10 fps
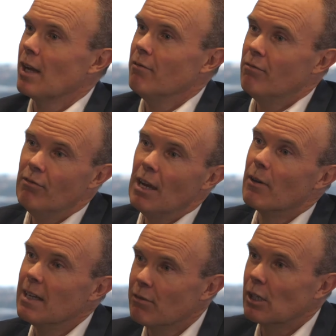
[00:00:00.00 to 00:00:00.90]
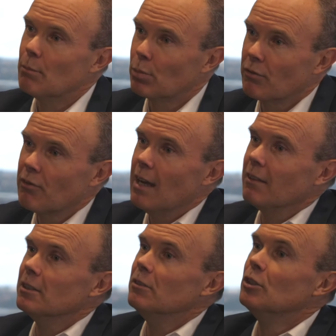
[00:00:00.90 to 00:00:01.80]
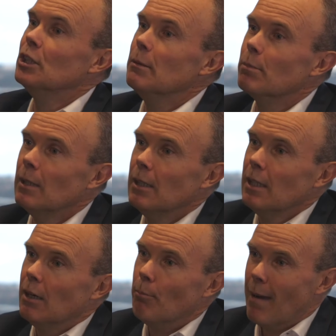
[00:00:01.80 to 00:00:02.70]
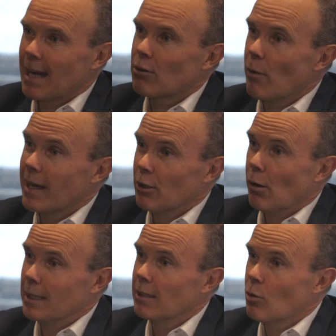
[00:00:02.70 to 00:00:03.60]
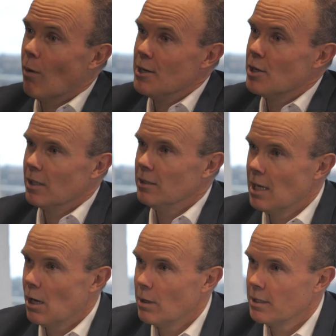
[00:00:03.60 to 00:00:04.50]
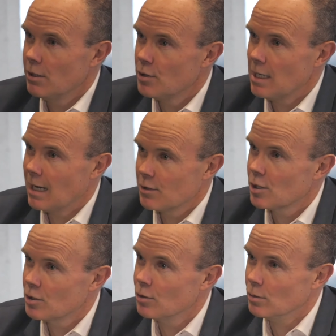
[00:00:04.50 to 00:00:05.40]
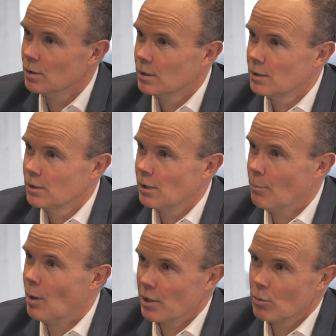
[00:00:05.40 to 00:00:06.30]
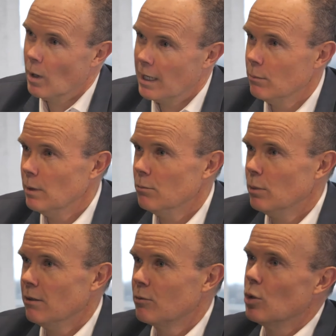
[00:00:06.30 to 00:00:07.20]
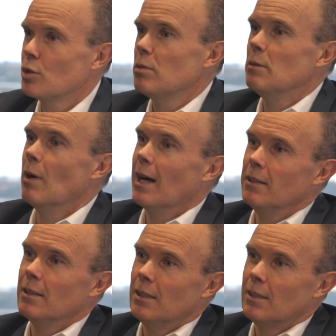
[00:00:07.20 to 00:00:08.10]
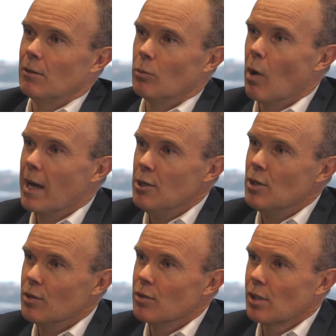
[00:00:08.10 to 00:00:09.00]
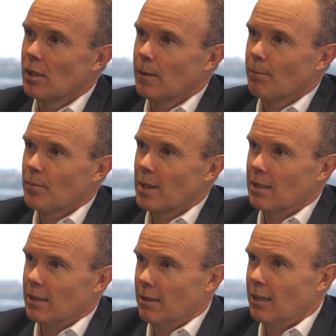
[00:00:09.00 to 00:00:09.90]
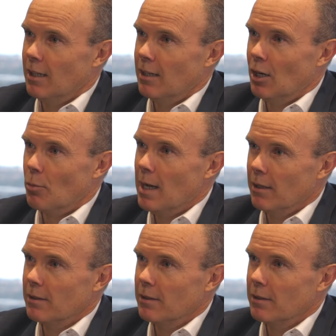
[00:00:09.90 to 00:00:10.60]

very, very profound and deep macroeconomic equation that no one knows the answer to, by the way, and we of course, we run ranges around